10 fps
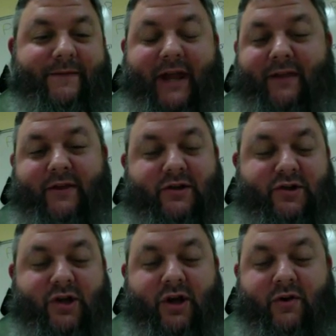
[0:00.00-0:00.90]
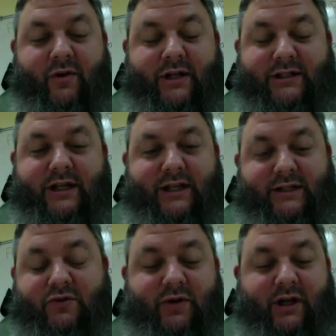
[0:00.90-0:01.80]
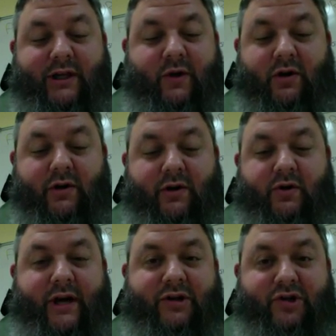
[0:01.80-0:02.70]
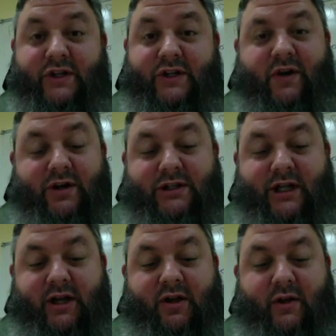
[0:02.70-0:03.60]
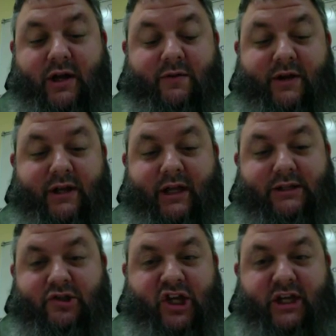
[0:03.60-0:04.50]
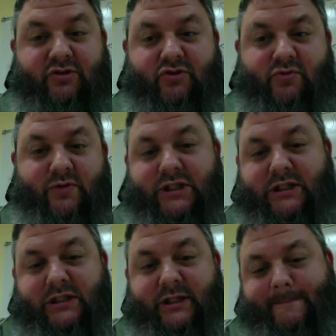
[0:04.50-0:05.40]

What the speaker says: And it's strictly order of creation as far as I know. I don't think that's changed recently.